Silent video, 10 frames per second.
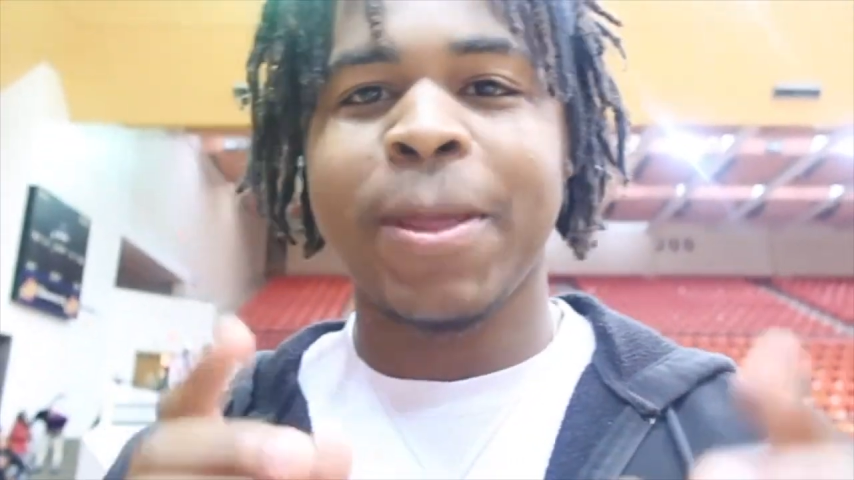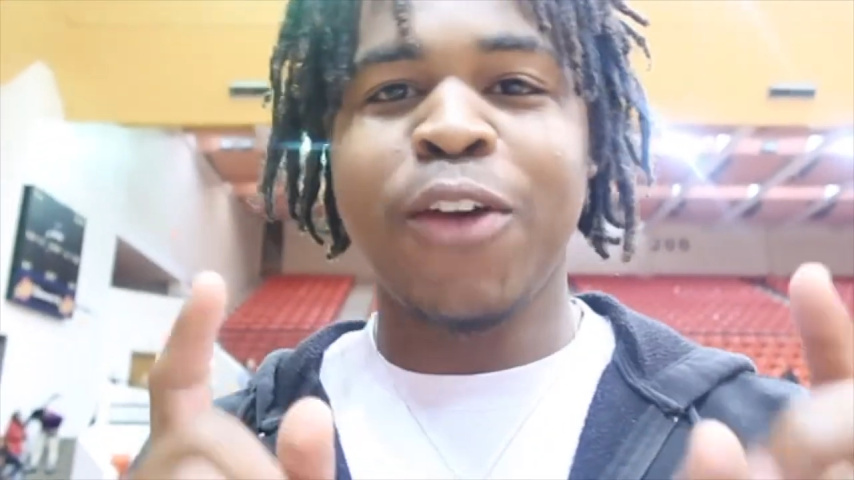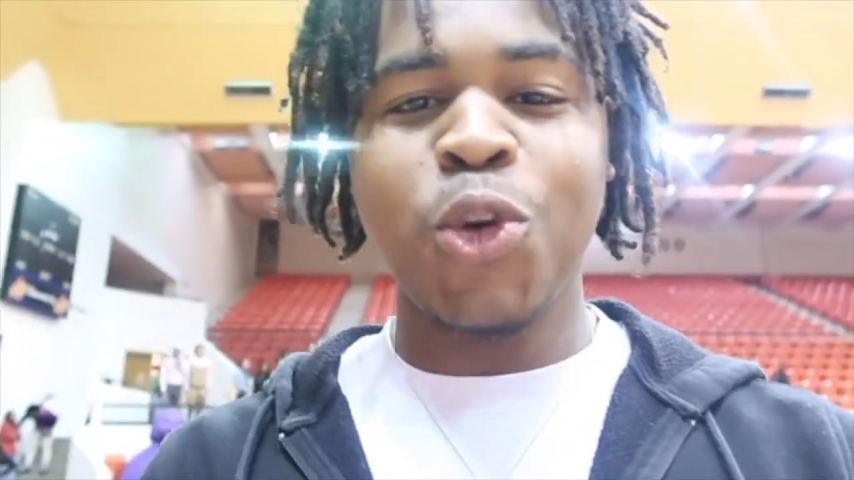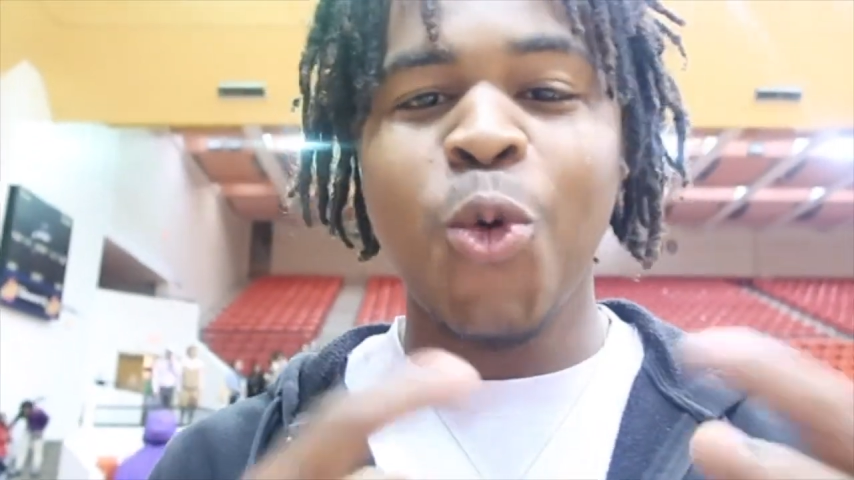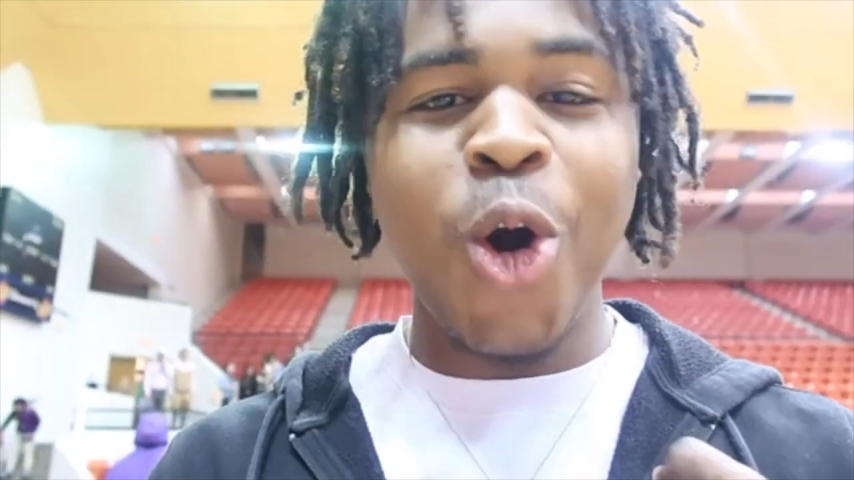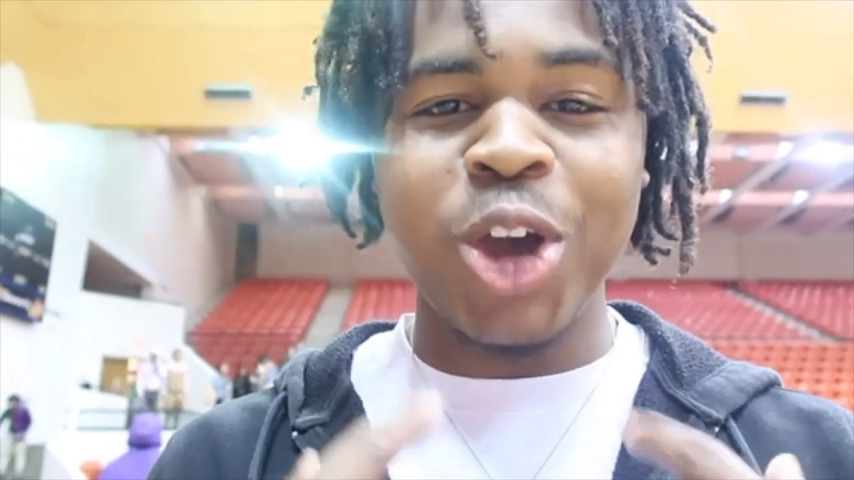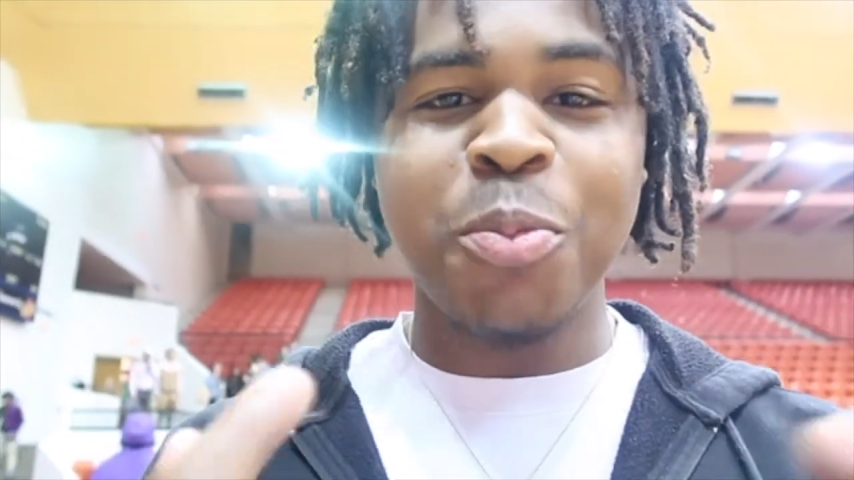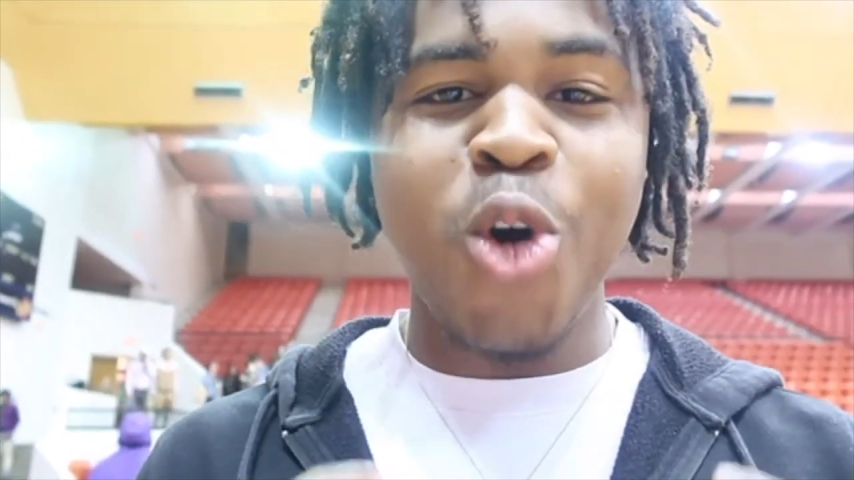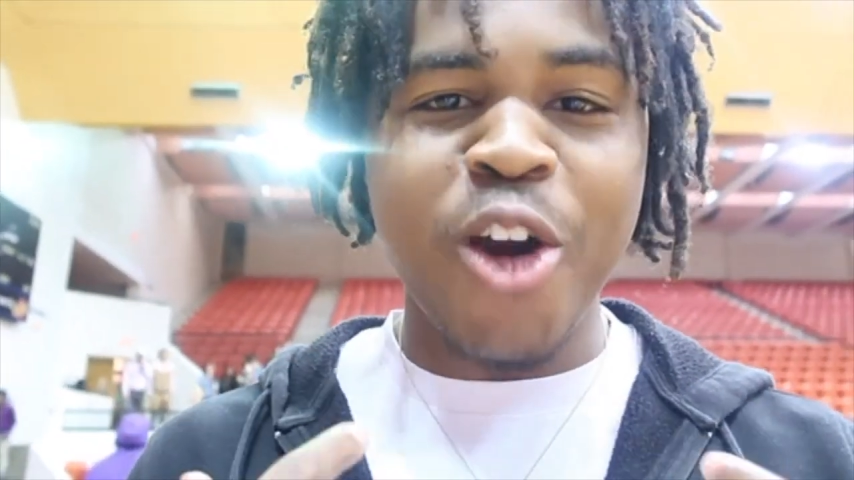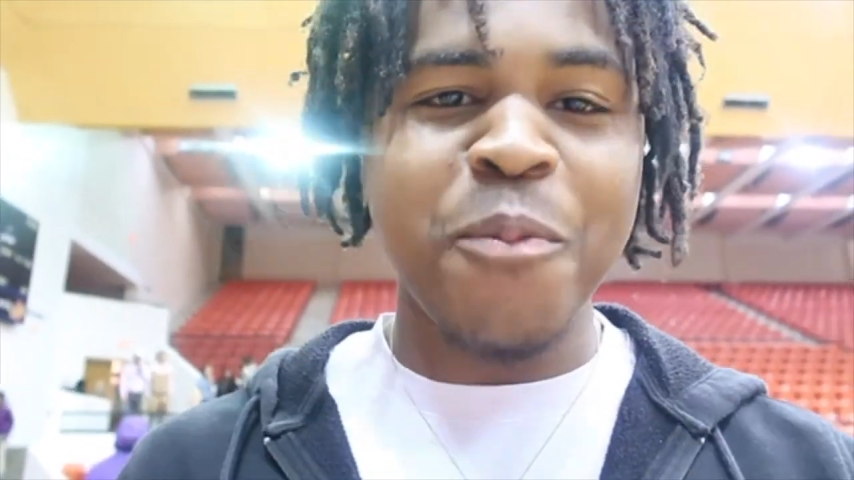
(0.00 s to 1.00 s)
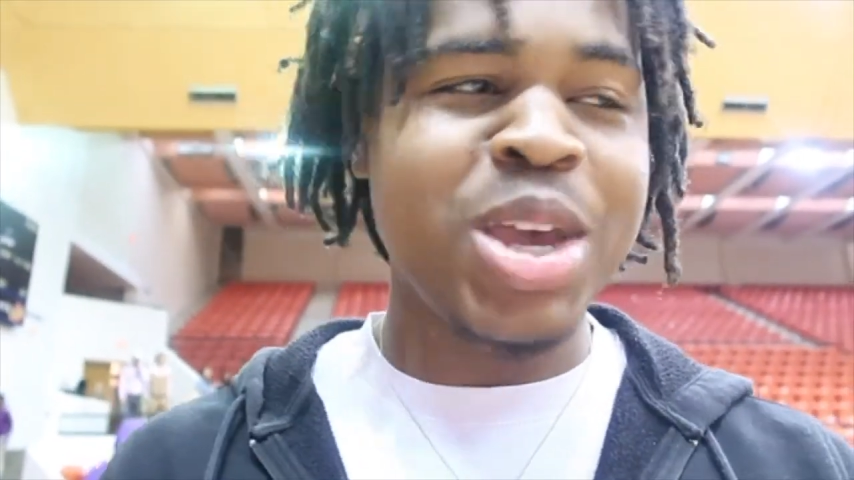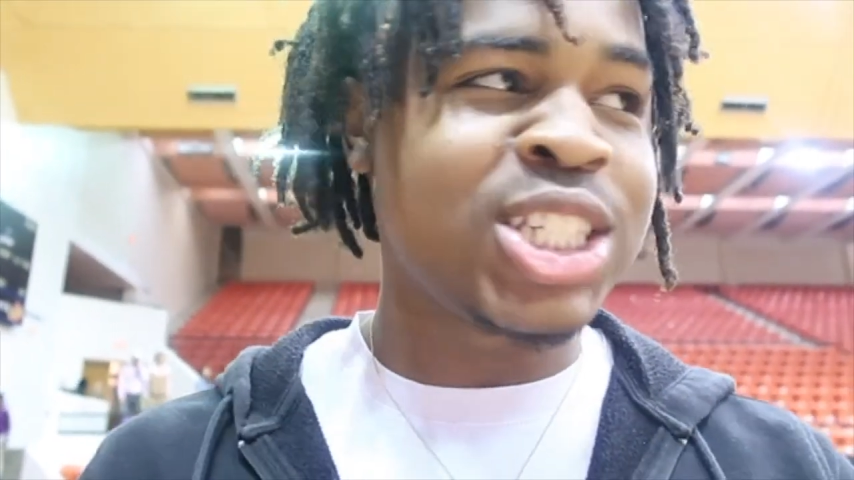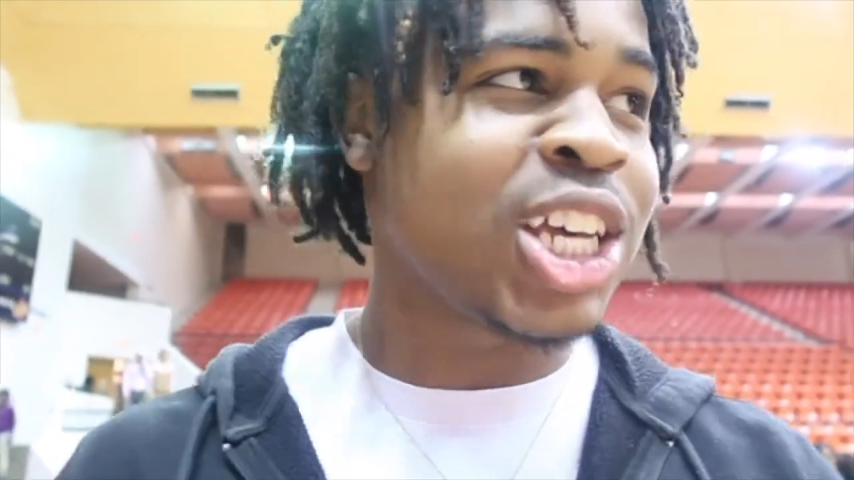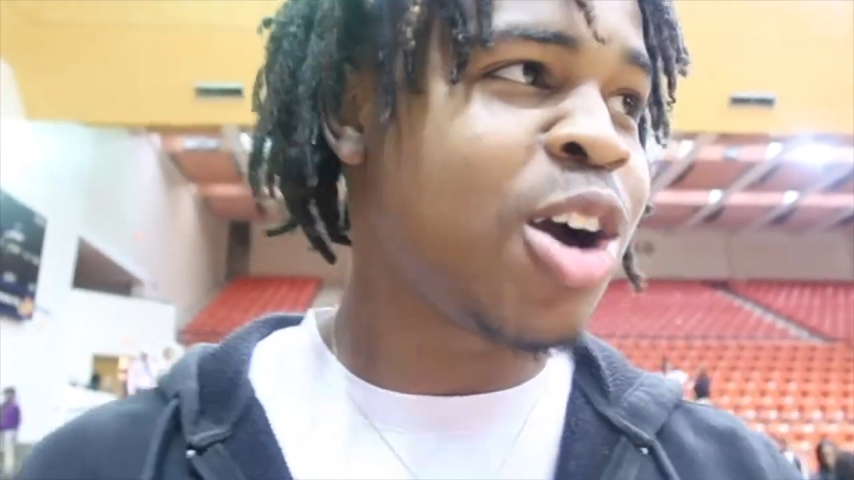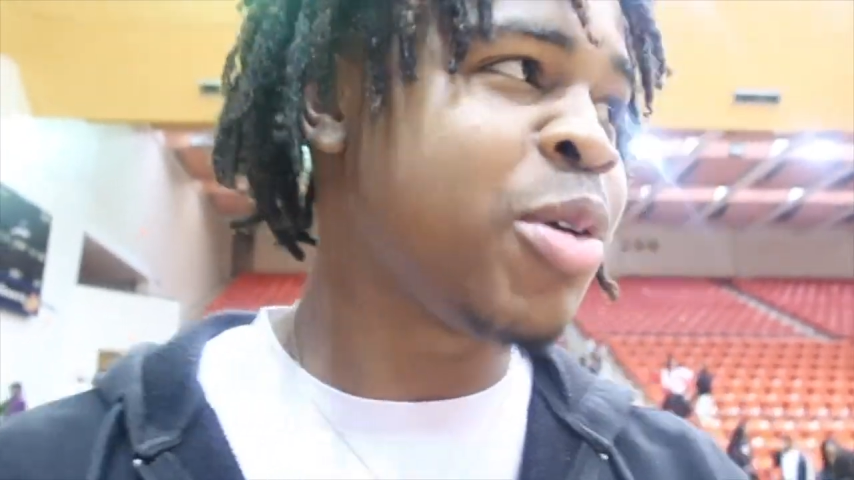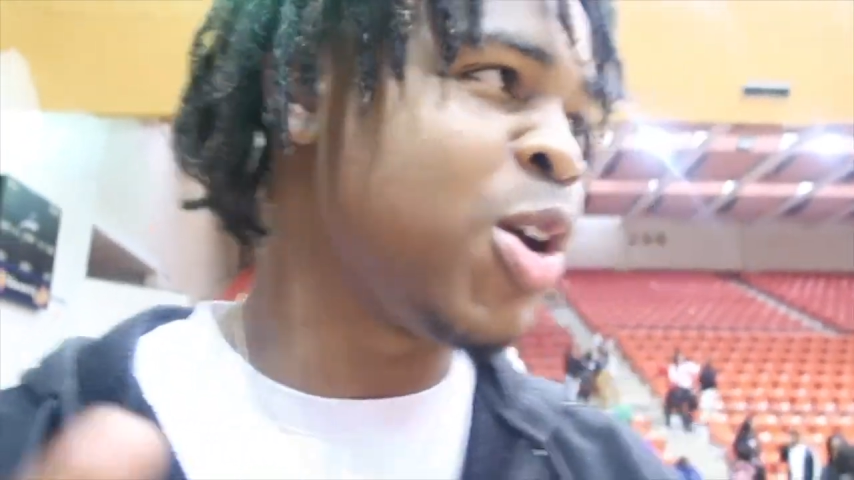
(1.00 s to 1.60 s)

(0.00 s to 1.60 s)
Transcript: If you want more of me, just come